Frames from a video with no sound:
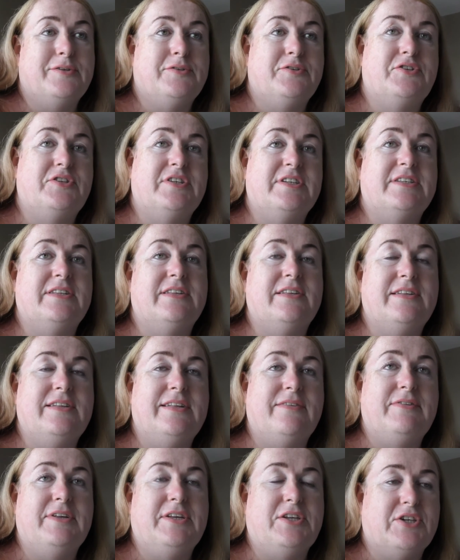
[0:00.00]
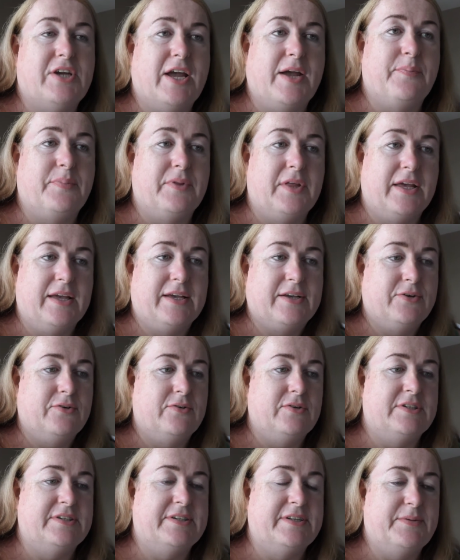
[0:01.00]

to this lovely chap there called